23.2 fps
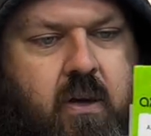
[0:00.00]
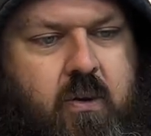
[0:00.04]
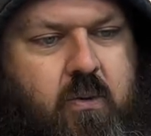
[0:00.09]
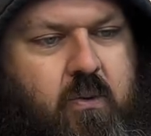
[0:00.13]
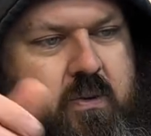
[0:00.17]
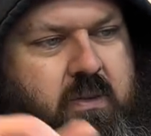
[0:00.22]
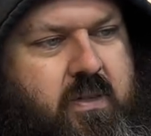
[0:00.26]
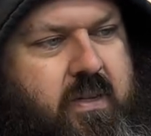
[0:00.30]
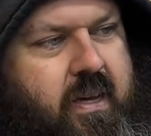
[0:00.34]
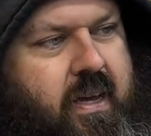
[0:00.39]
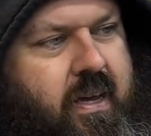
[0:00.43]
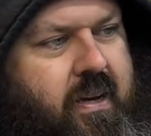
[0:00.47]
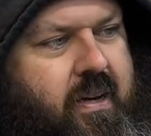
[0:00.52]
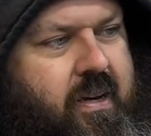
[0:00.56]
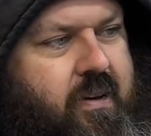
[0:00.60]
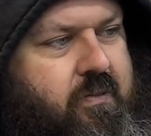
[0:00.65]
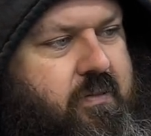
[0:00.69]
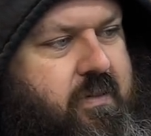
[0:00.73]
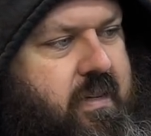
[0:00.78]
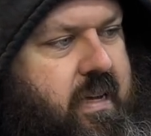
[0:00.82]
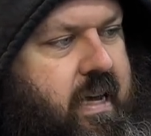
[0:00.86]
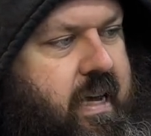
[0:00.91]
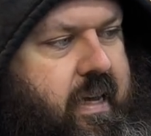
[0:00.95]
Once again, he
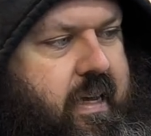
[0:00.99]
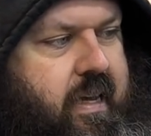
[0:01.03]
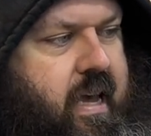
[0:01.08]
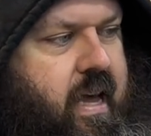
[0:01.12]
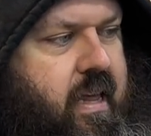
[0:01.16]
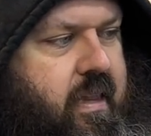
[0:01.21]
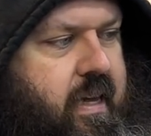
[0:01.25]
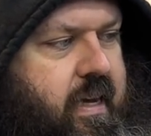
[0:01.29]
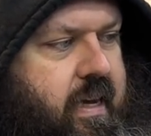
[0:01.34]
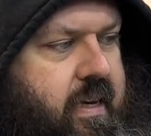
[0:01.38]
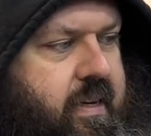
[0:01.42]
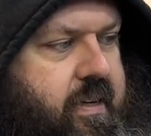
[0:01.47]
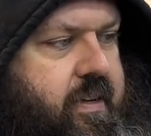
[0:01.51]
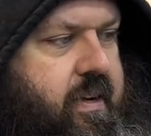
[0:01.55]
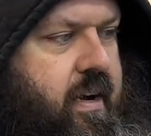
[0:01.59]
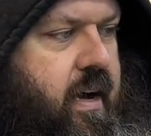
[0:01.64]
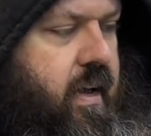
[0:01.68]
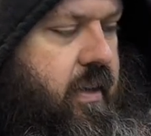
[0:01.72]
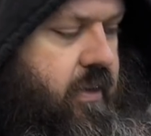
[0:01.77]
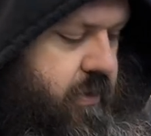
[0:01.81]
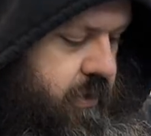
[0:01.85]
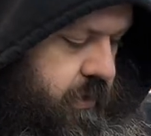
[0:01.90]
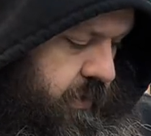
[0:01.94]
was like, yeah, like
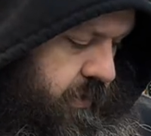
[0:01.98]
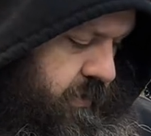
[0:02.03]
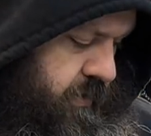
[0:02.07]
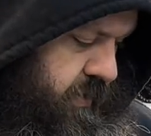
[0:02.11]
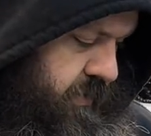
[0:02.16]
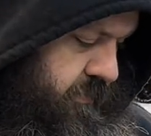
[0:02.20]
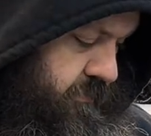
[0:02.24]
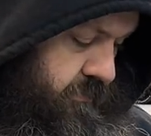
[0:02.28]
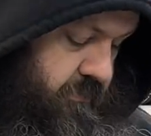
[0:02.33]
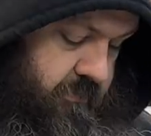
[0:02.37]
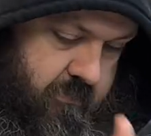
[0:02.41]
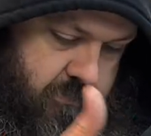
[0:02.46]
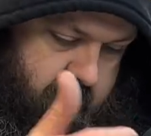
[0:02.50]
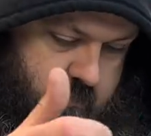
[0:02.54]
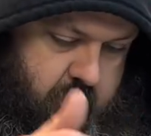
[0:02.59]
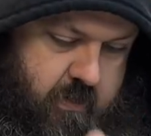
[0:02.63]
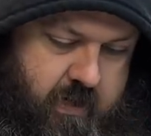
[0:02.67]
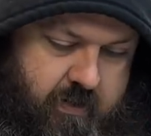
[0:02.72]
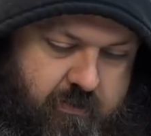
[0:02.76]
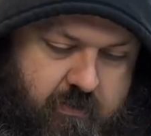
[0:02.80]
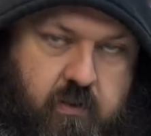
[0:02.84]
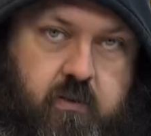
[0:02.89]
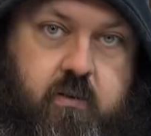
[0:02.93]
$1 or something.
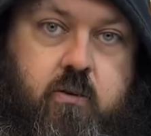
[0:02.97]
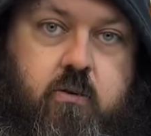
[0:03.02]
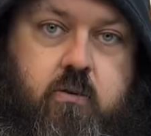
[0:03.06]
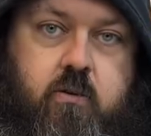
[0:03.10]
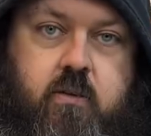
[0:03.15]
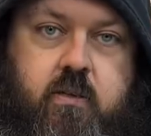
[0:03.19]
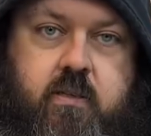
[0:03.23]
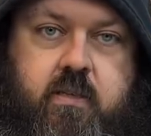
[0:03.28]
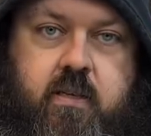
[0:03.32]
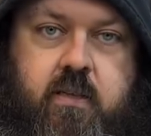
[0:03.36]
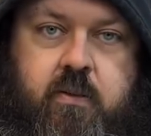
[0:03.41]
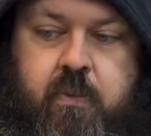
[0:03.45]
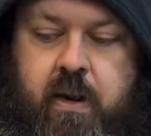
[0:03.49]
Whatever, cool, it's in the